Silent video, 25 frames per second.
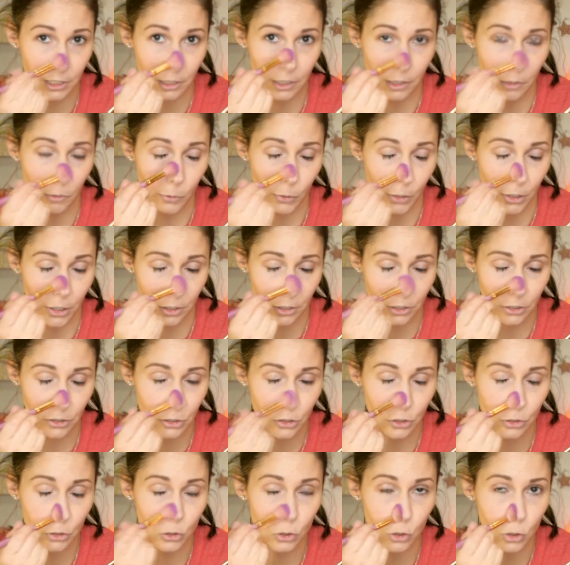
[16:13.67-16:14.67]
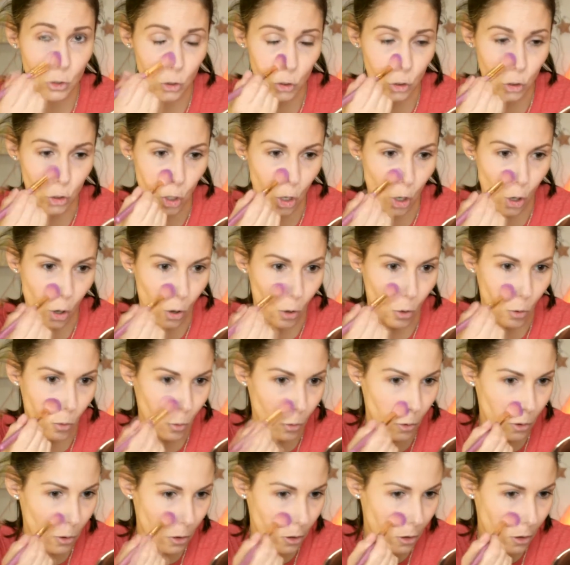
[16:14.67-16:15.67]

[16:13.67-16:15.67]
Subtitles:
It works so